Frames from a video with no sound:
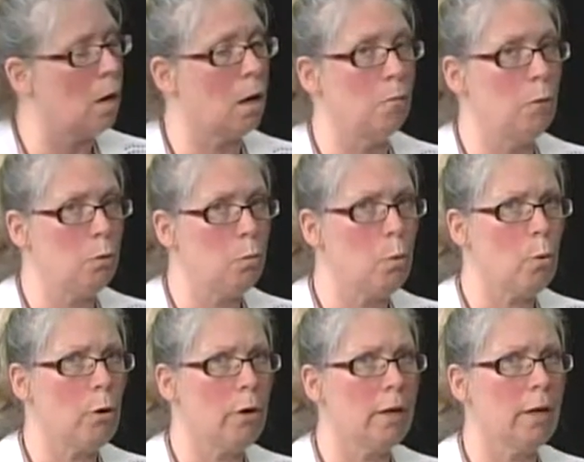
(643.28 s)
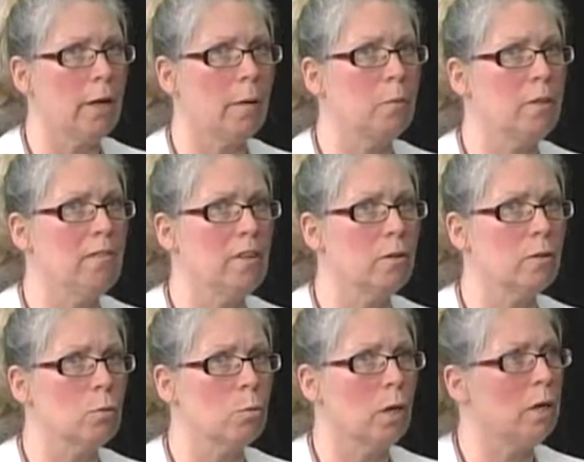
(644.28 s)
Newport, and I believe
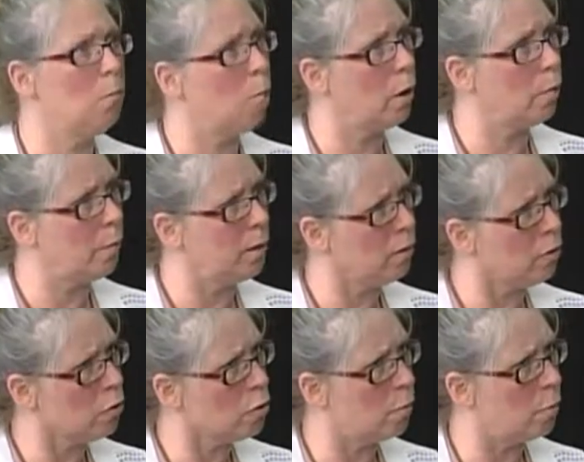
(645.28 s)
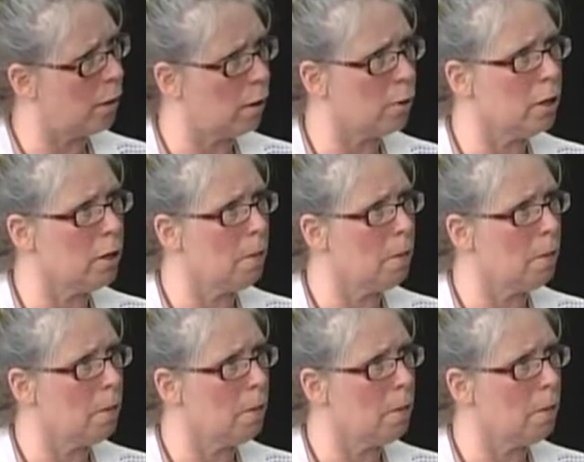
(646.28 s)
there's one in Montpelier or Barrie.